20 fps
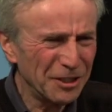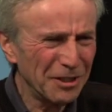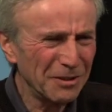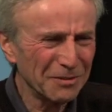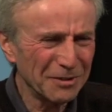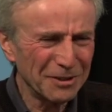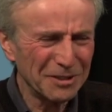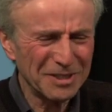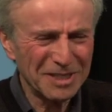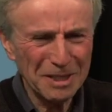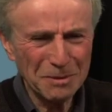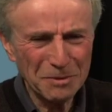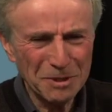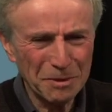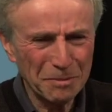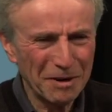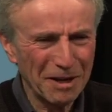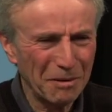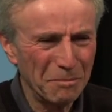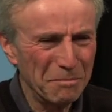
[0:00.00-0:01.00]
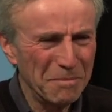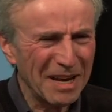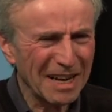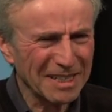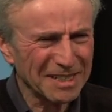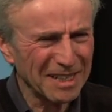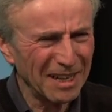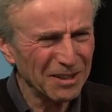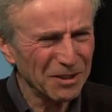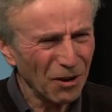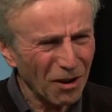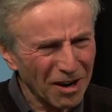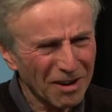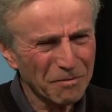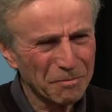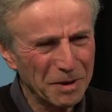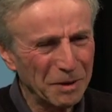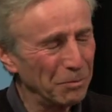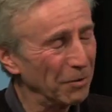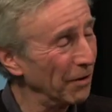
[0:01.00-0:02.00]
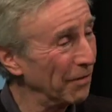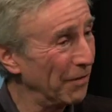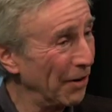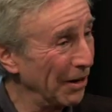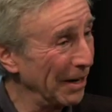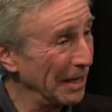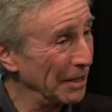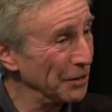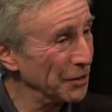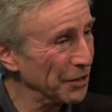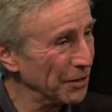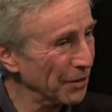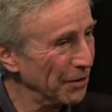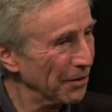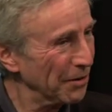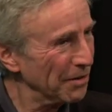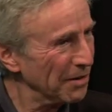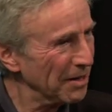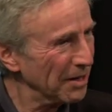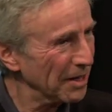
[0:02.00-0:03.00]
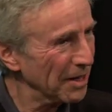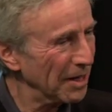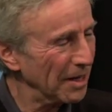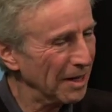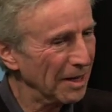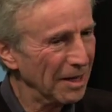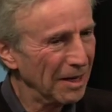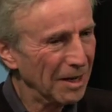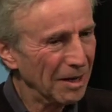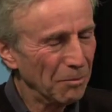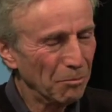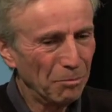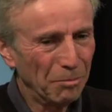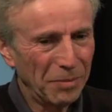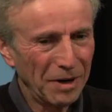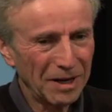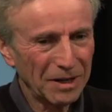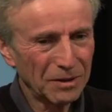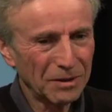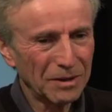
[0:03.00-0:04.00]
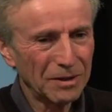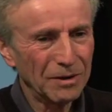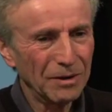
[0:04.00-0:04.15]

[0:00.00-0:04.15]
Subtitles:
general, there seems to be a mix. A lot of people are very concerned, but